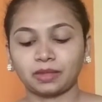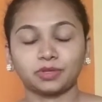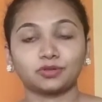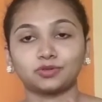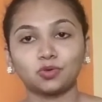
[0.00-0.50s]

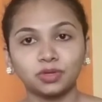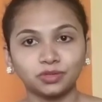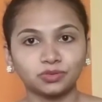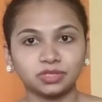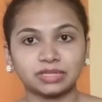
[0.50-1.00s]
because no
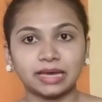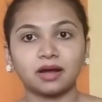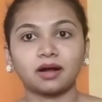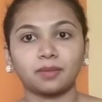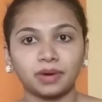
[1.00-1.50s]
one uses
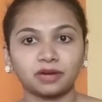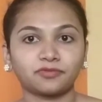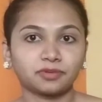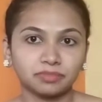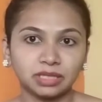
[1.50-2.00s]
apart
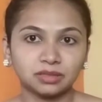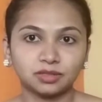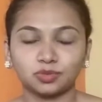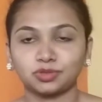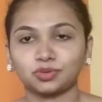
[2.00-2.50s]
from me
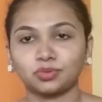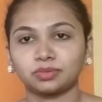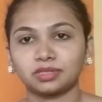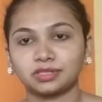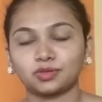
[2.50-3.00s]
this one, so
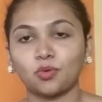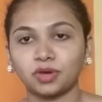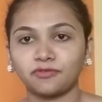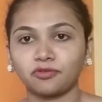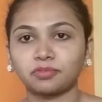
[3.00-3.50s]
this is
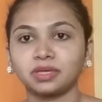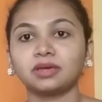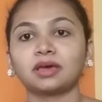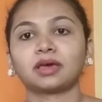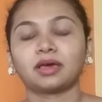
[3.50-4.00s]
okay for me.